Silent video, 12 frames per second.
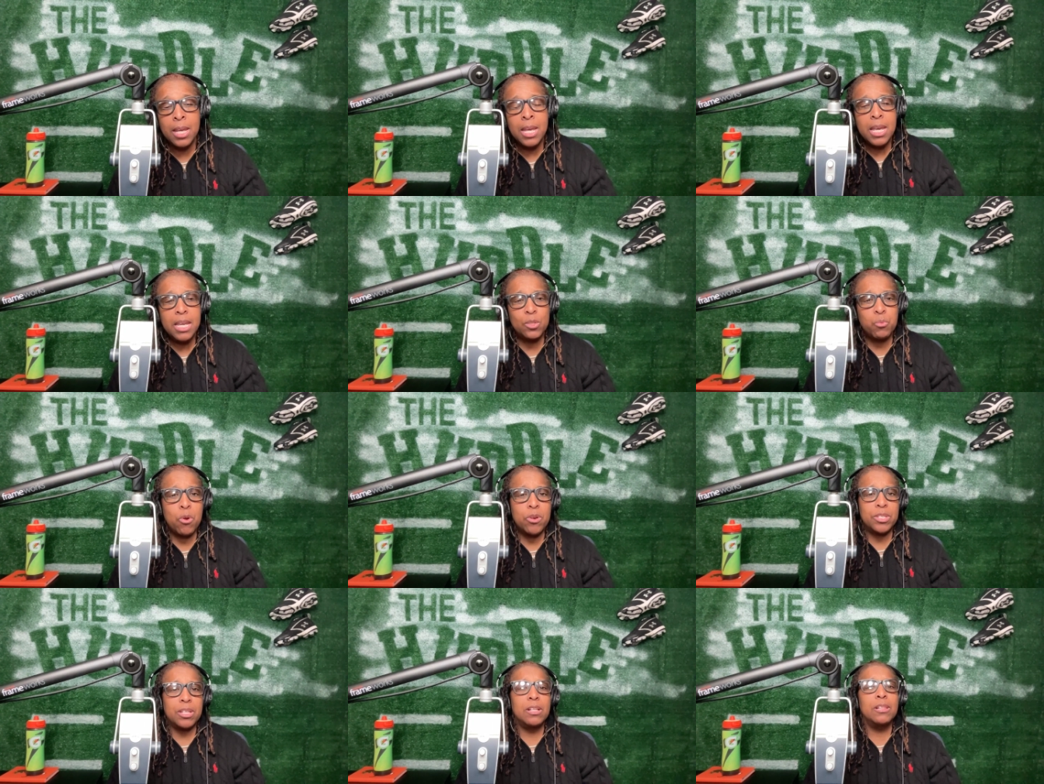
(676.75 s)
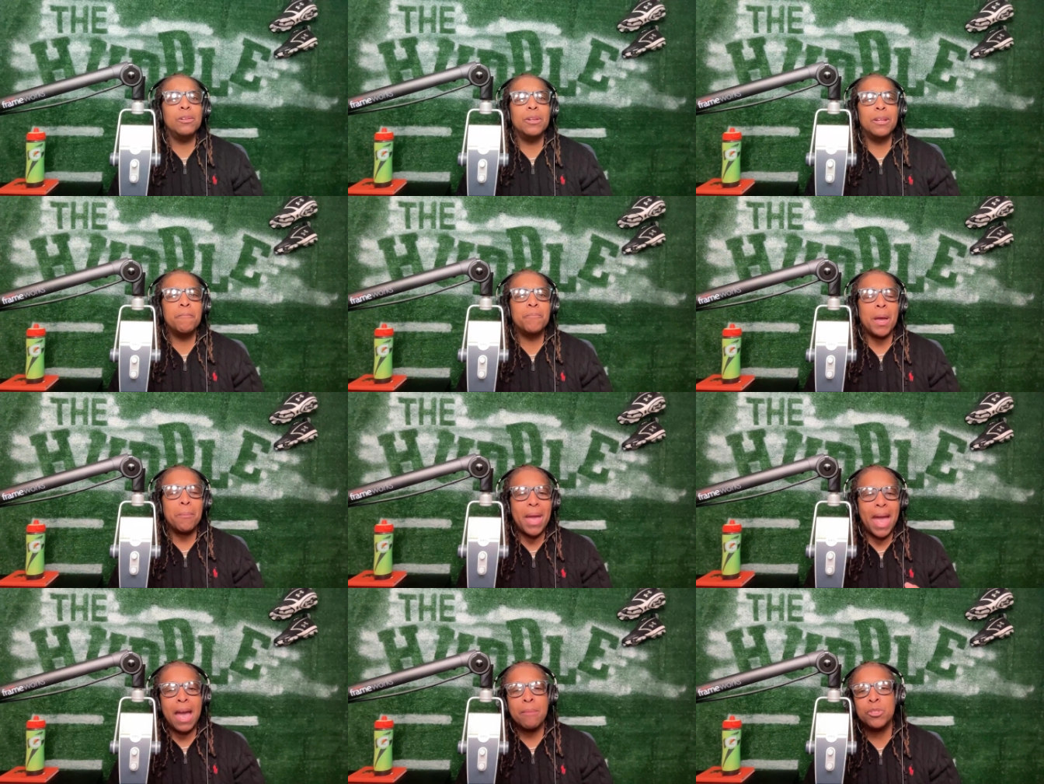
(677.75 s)
His words included, "I'm
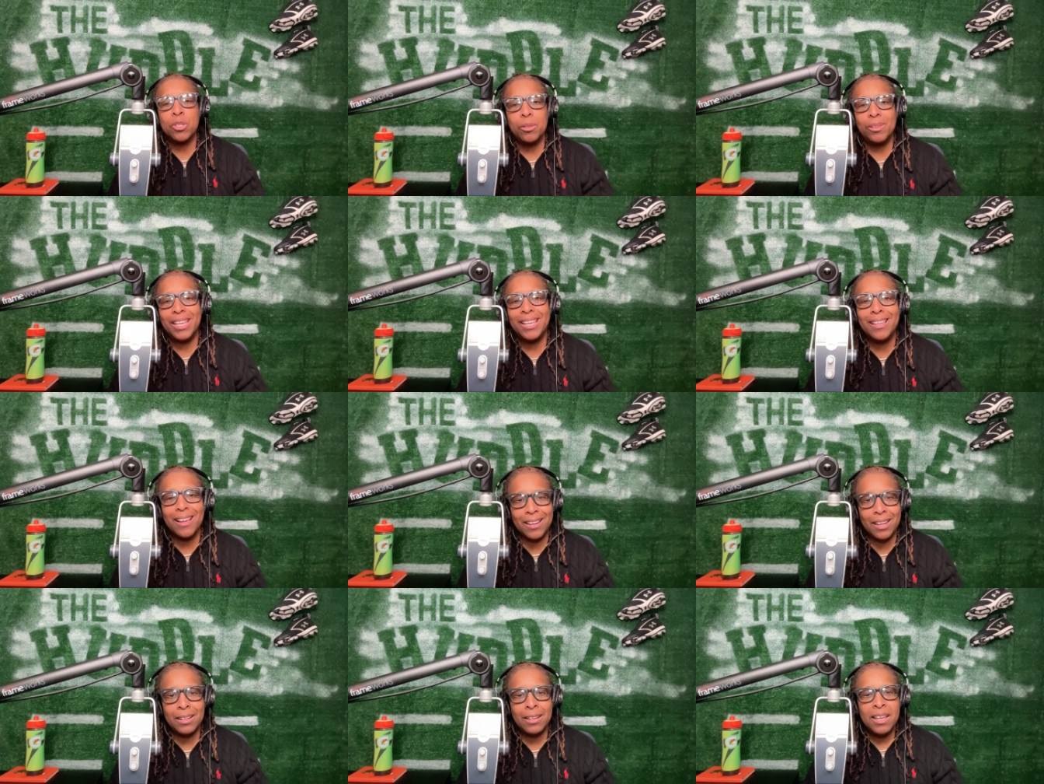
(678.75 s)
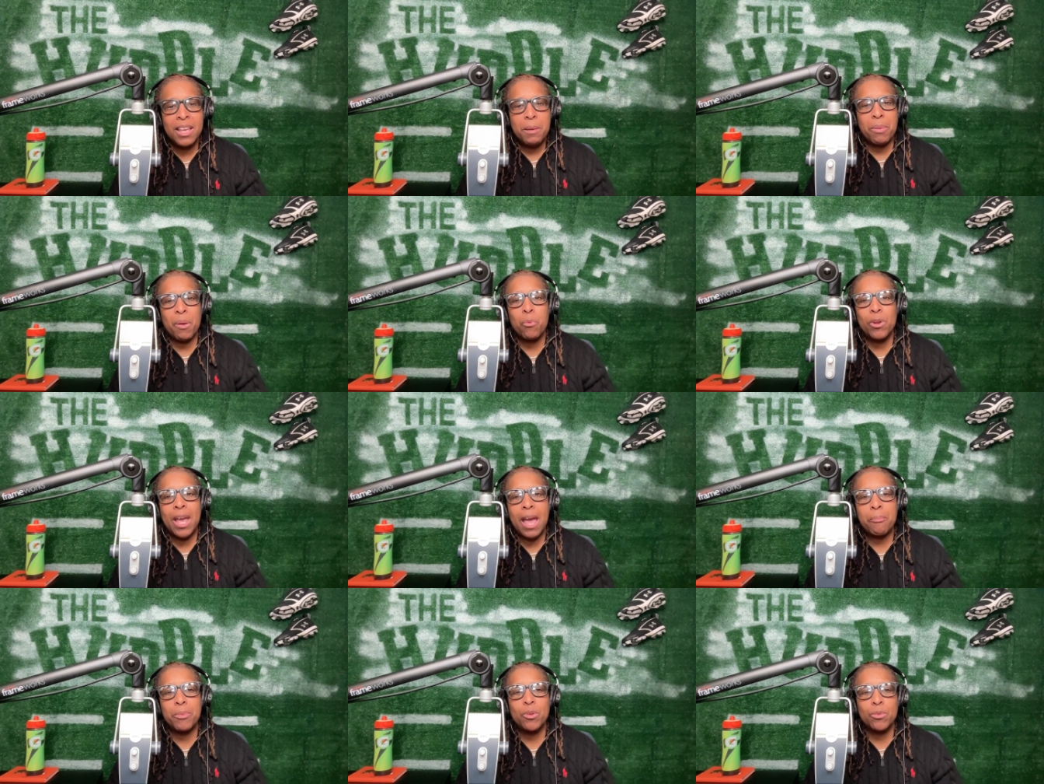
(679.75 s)
absolutely gutted by what
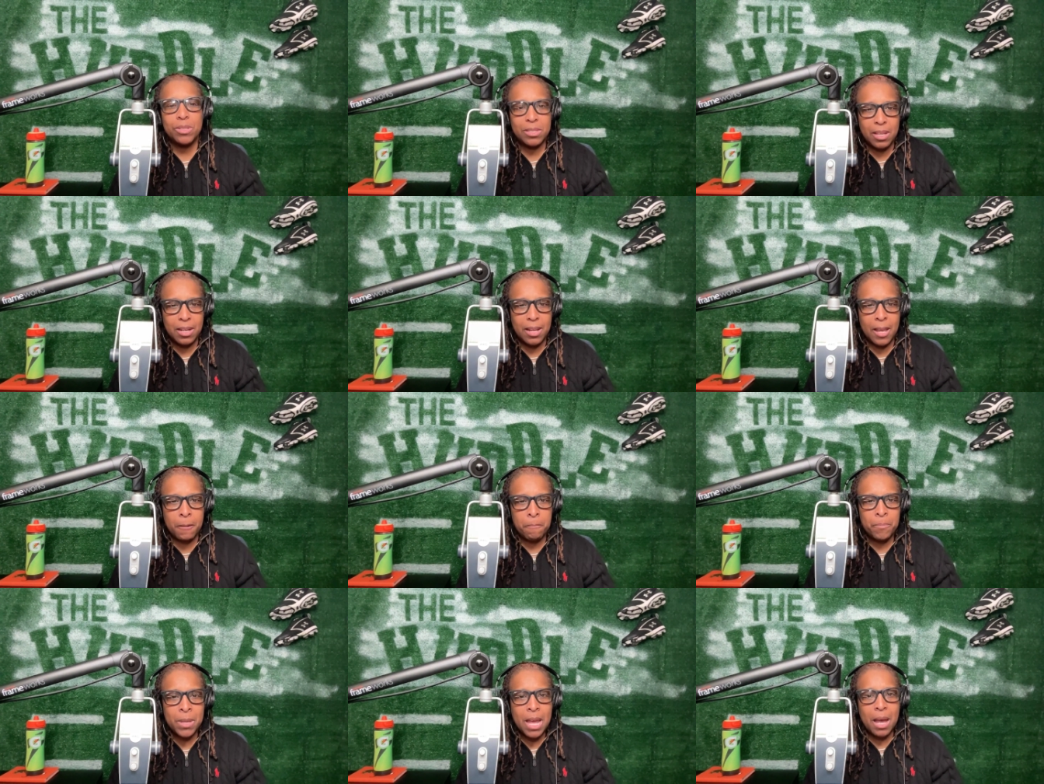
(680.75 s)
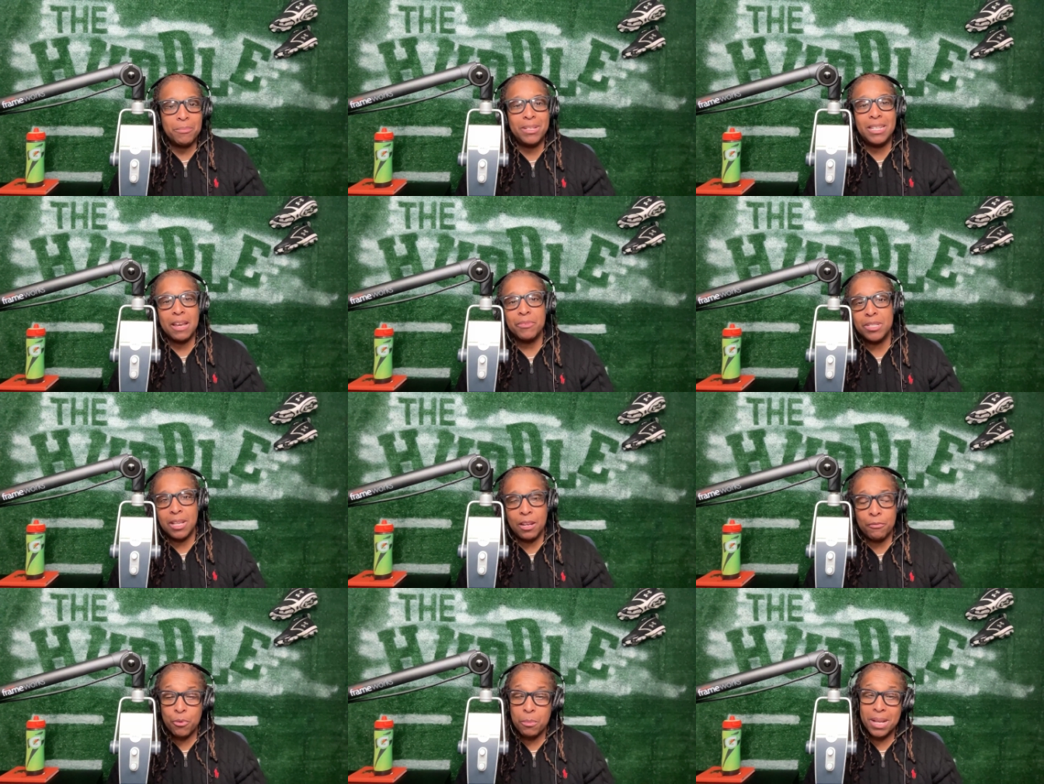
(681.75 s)
happened on Sunday. I'm devastated
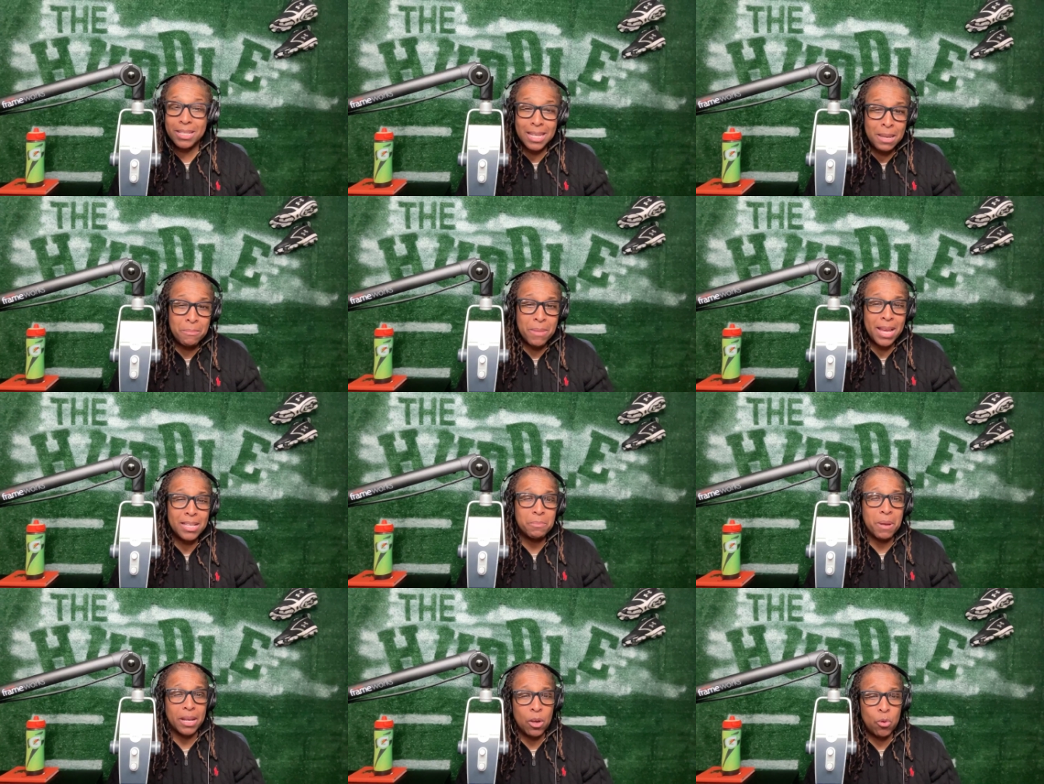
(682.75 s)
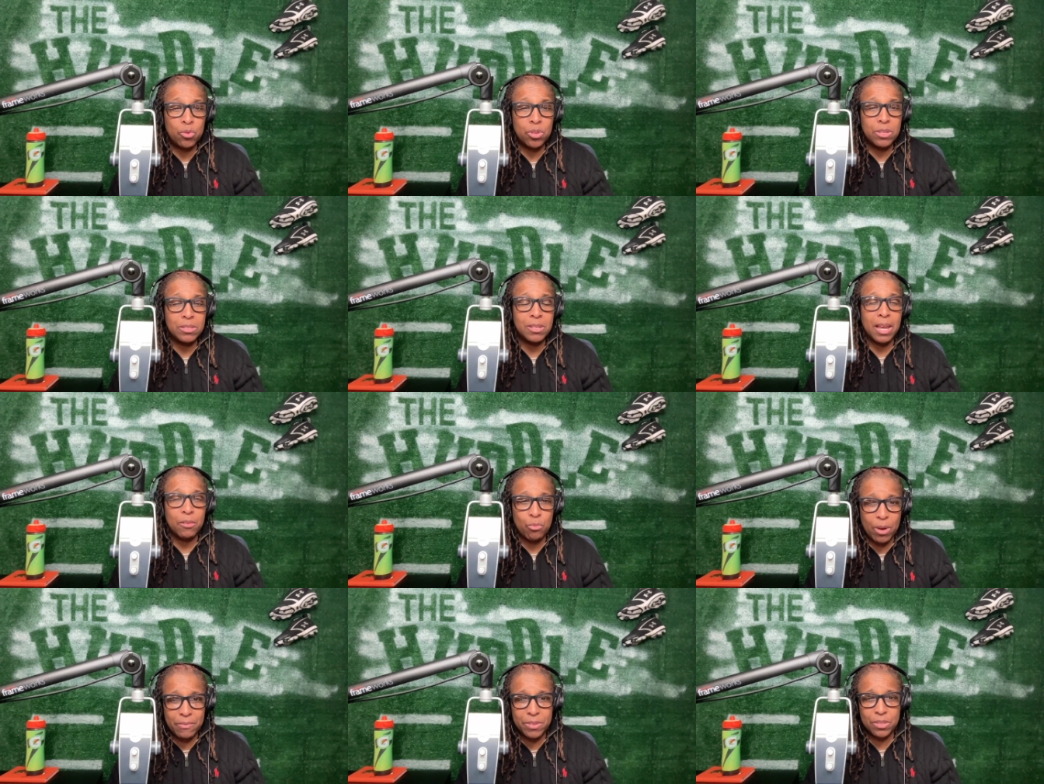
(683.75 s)
for my teammates, my coaches, and
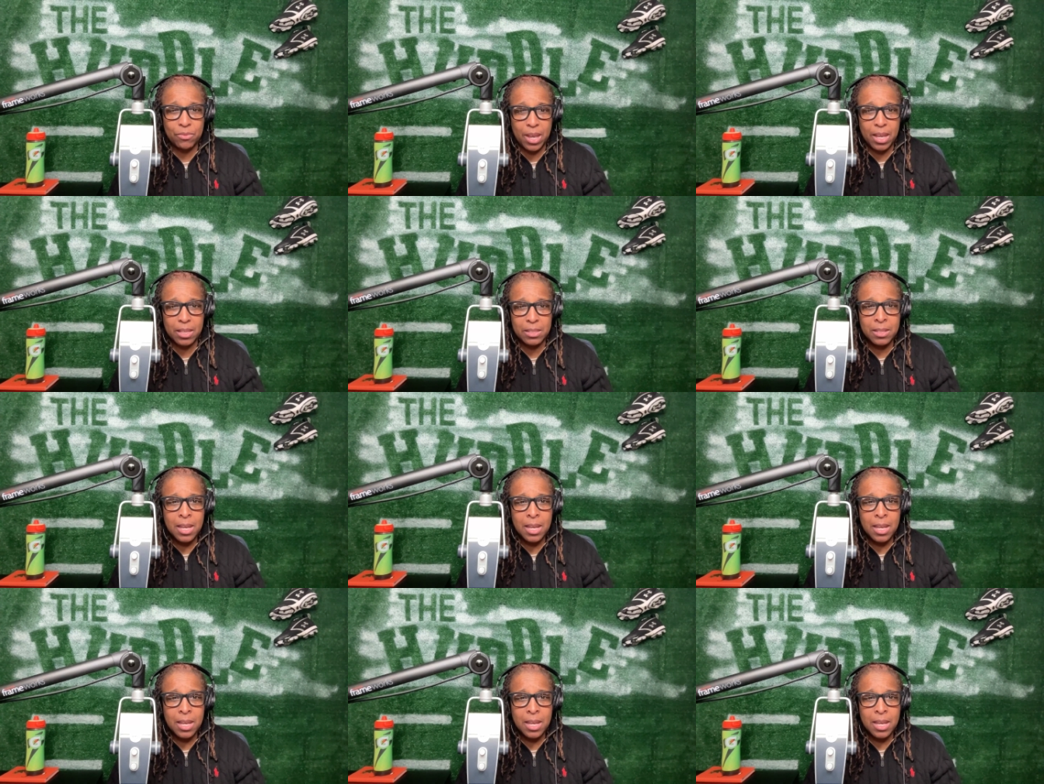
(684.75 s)
Ravens fans.